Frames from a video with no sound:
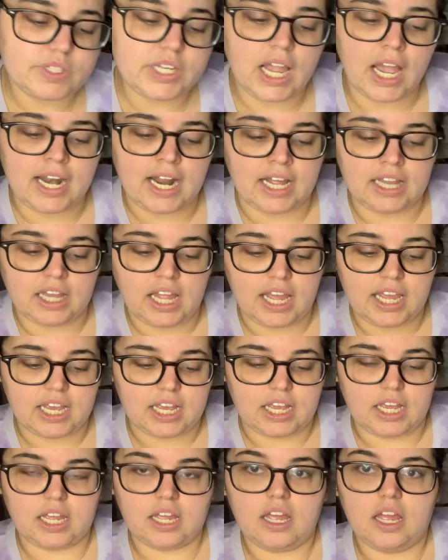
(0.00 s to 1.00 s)
And I
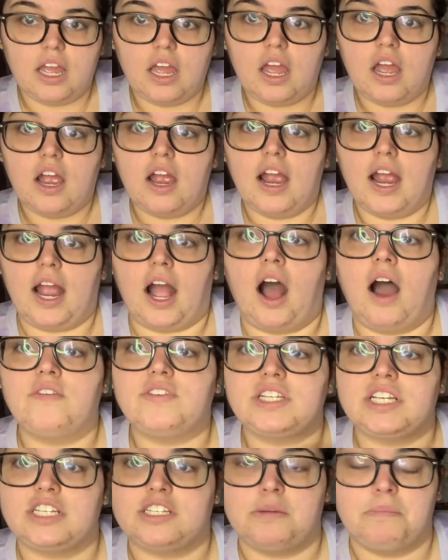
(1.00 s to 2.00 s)
like
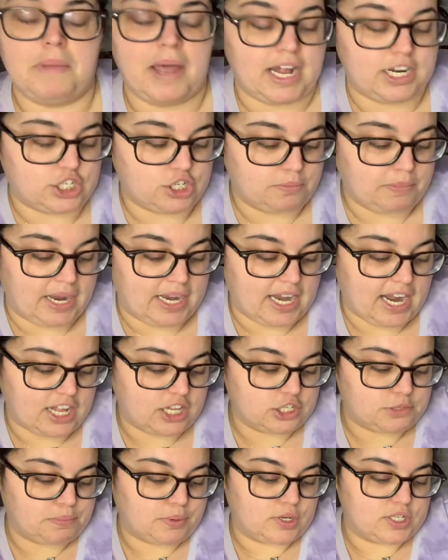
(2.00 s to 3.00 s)
obviously doesn't match my
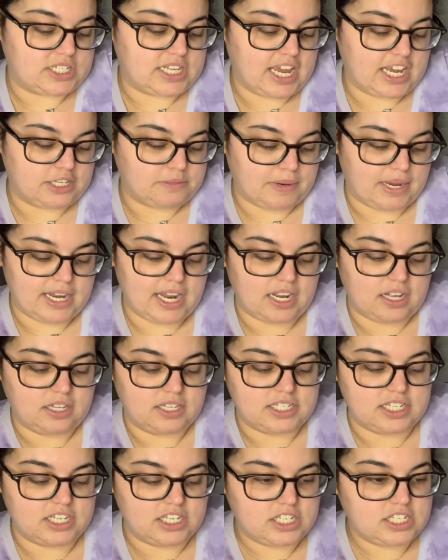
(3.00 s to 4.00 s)
necklace per se because my
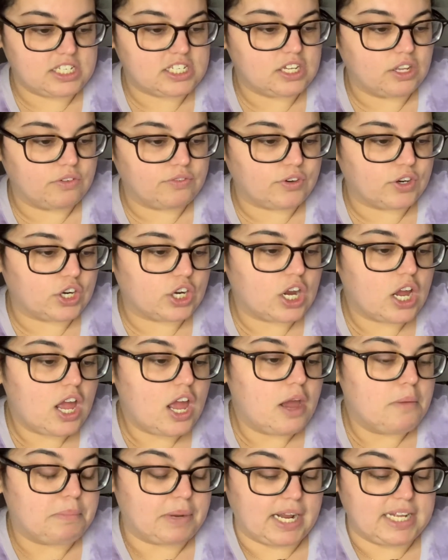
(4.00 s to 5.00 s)
necklace is silver,
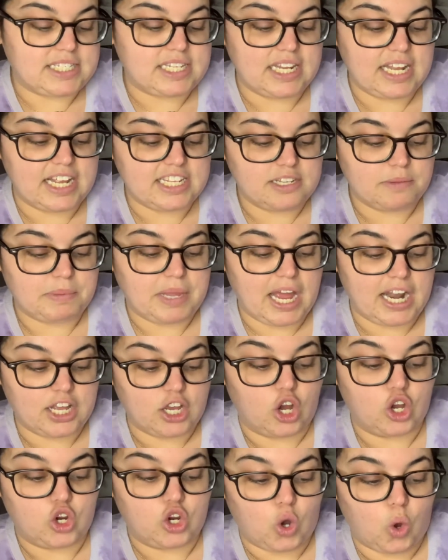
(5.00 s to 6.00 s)
but I did end up getting
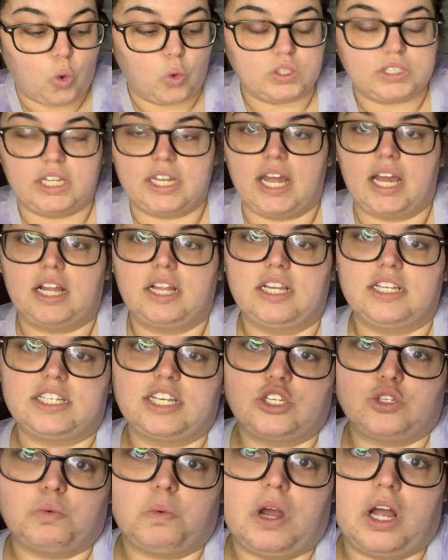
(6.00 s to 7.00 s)
a gold necklace
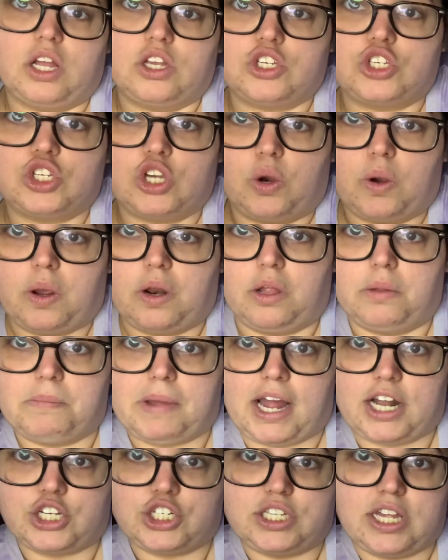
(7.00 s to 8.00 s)
as well, so it'll
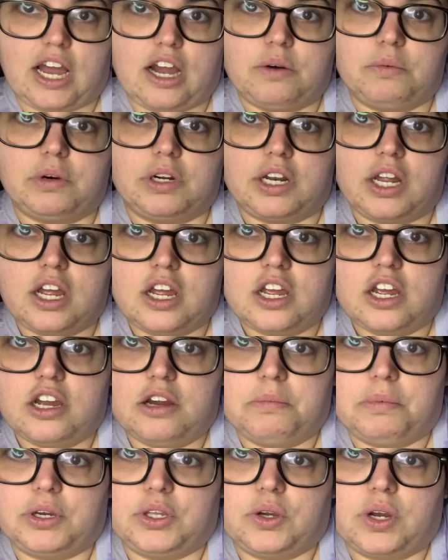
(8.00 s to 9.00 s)
match that one.
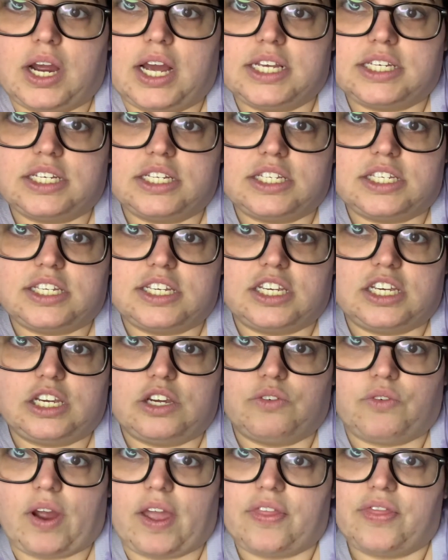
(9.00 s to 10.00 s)
But you guys can see
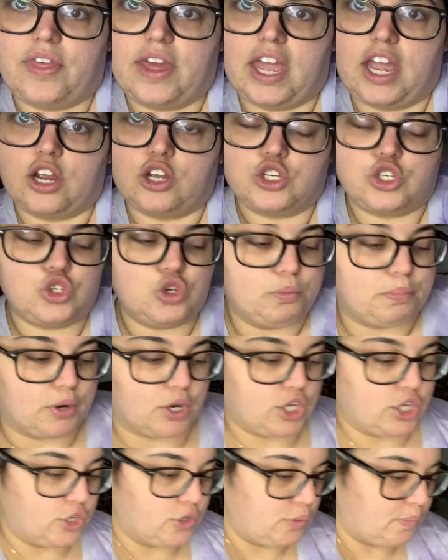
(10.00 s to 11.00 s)
right there, super
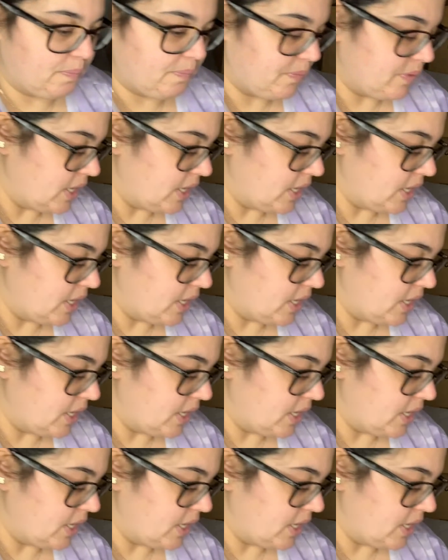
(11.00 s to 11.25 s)
cute.